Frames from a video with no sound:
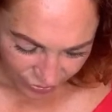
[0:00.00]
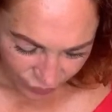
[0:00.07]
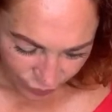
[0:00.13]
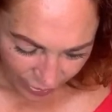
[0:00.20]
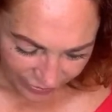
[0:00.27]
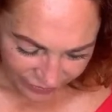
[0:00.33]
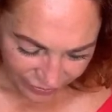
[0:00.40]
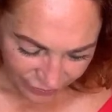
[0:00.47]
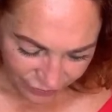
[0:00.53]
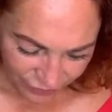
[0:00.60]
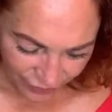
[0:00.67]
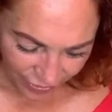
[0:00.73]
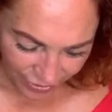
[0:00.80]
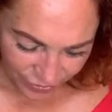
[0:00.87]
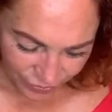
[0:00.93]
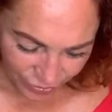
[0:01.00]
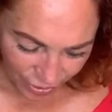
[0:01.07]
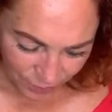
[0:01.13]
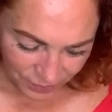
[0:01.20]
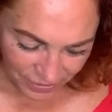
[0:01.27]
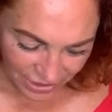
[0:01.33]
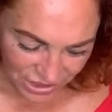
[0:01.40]
quite a vile
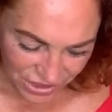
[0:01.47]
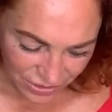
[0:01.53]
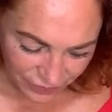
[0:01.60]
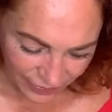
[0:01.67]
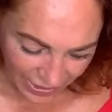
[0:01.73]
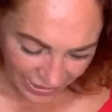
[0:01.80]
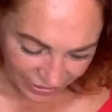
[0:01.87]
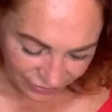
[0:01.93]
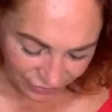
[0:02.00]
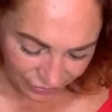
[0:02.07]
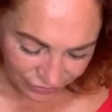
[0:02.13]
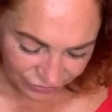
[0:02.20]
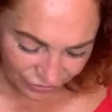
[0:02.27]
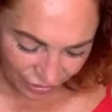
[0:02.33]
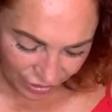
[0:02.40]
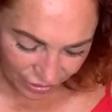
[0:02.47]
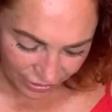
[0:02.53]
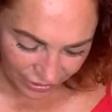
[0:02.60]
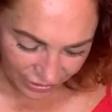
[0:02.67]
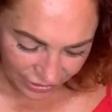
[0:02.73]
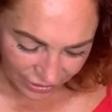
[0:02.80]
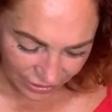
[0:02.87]
combination of Acro Dark
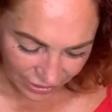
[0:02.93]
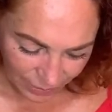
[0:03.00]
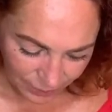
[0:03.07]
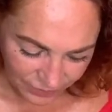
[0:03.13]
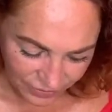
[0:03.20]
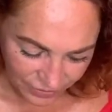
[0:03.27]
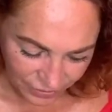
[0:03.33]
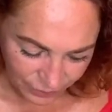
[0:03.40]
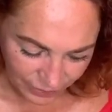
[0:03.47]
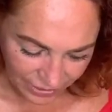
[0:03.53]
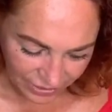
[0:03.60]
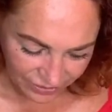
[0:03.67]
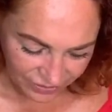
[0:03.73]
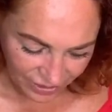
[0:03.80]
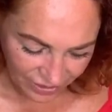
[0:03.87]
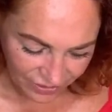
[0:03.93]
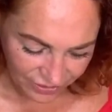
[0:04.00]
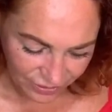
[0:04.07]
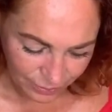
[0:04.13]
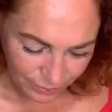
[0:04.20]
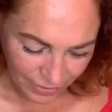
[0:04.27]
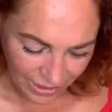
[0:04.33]
and Club De Nuit
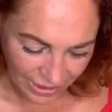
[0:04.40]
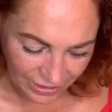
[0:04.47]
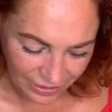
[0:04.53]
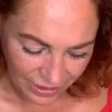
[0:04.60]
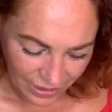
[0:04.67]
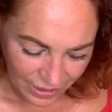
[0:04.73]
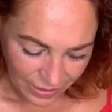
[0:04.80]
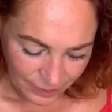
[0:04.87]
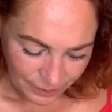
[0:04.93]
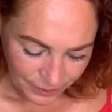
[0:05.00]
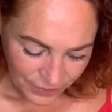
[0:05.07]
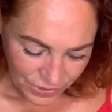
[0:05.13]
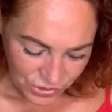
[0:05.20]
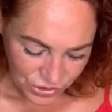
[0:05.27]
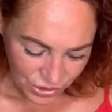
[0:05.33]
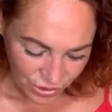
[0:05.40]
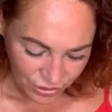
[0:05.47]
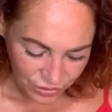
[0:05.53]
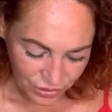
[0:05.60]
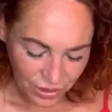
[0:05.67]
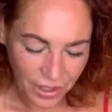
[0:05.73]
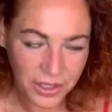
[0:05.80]
Intense Man.
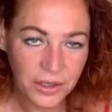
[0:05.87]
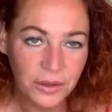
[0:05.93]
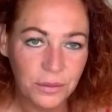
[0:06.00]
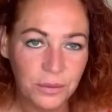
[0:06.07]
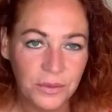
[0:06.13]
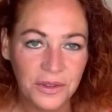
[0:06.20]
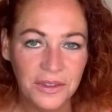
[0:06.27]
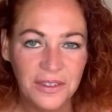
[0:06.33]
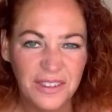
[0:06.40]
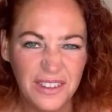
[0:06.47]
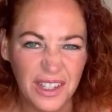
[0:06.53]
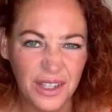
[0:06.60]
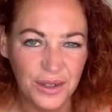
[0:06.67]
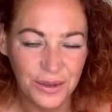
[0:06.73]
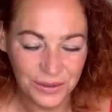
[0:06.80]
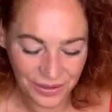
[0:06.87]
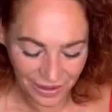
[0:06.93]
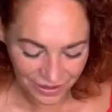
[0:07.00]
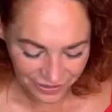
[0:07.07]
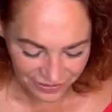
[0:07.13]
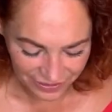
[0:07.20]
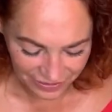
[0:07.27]
John, are you still
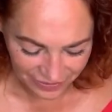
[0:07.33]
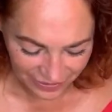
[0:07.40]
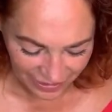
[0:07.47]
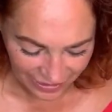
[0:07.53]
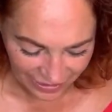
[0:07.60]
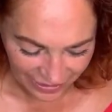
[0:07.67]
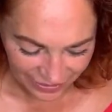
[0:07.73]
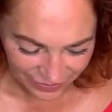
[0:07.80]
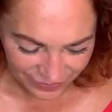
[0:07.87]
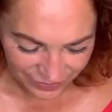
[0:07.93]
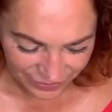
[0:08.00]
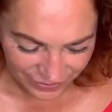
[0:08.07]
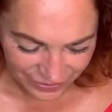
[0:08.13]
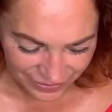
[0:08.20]
testing that out?